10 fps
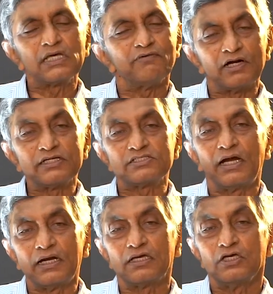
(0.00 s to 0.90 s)
I have
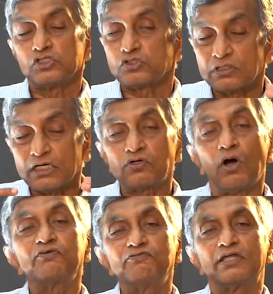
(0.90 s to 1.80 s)
understanding. So that
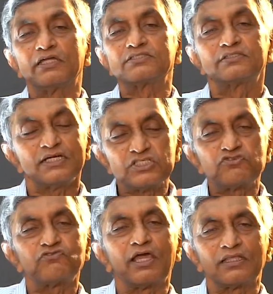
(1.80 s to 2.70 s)
confidence, that
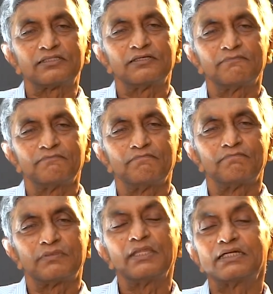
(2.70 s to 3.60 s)
strength,
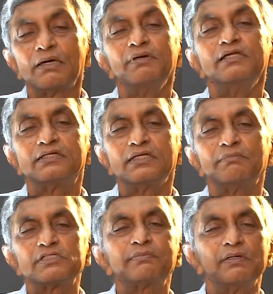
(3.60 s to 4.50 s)
that ability
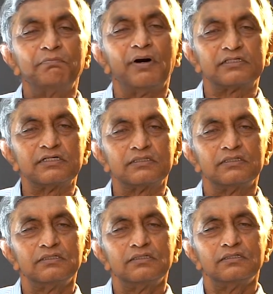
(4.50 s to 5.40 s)
must be imparted.
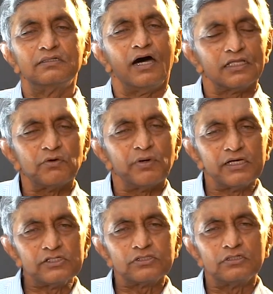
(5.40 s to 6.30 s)

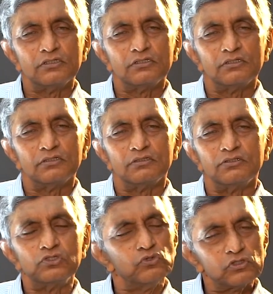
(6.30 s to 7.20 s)
Otherwise,
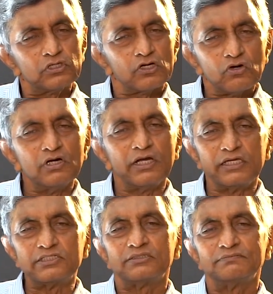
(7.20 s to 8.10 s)
youth or old
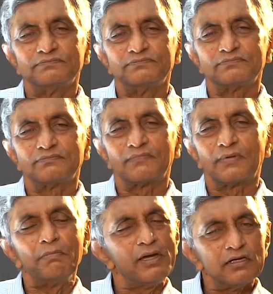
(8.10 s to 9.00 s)
age,
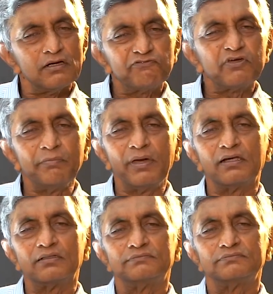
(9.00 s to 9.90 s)
male or
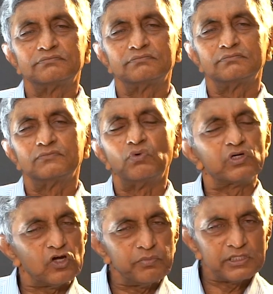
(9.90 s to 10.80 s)
female,
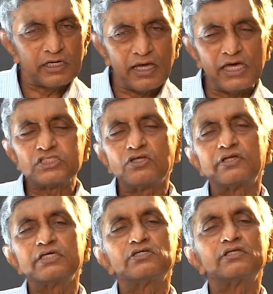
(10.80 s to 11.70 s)
whatever be the caste or
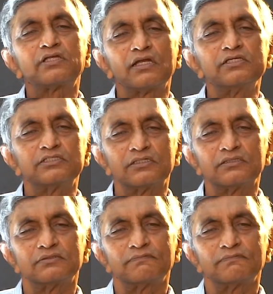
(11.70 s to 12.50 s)
region or religion,